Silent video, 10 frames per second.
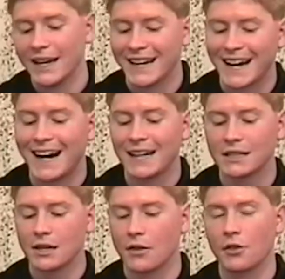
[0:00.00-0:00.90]
In
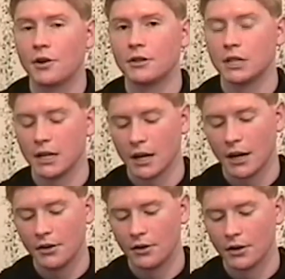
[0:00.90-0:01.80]
Kasi in
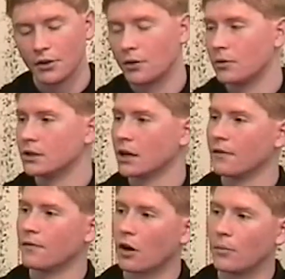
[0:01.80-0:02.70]
1300, there was a
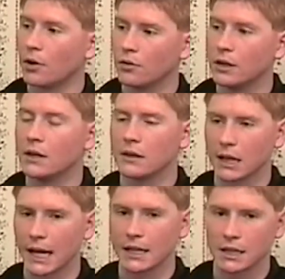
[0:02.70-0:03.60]
farmer who needed the
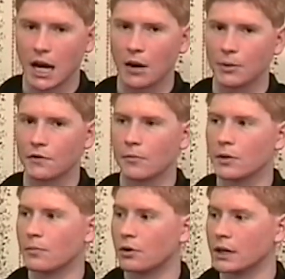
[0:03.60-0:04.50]
last sacraments from
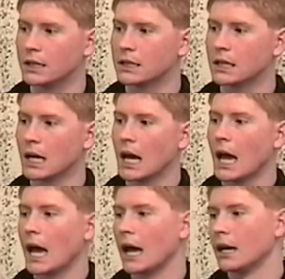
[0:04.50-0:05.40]
the priest,
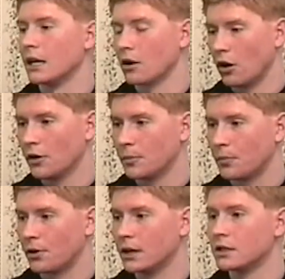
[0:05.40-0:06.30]
and he called the
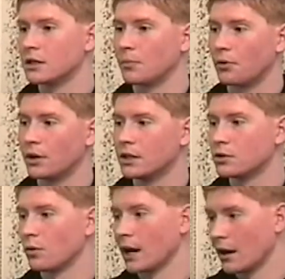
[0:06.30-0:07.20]
priest. The
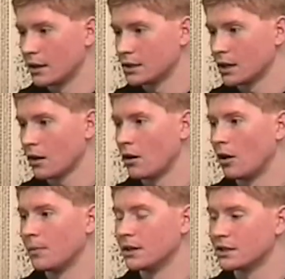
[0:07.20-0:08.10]
priest went out on a sick
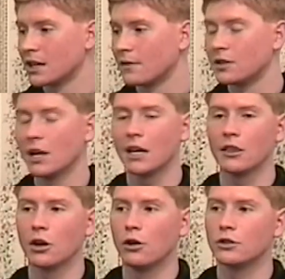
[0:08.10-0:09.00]
call, but instead of taking
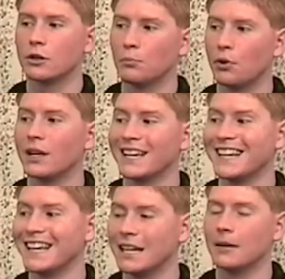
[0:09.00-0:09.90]
the host and putting
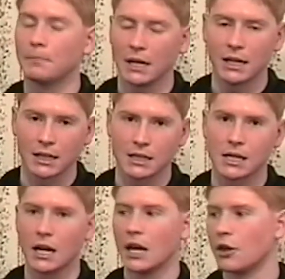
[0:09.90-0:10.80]
it in a pyx,
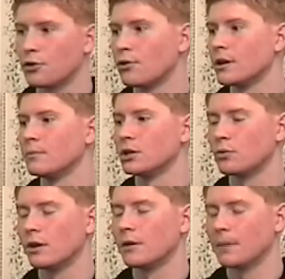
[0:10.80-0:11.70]
he threw it in
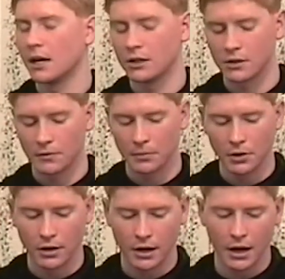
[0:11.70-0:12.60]
between the pages of a
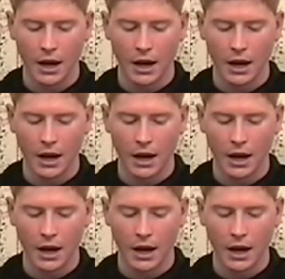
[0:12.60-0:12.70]
book.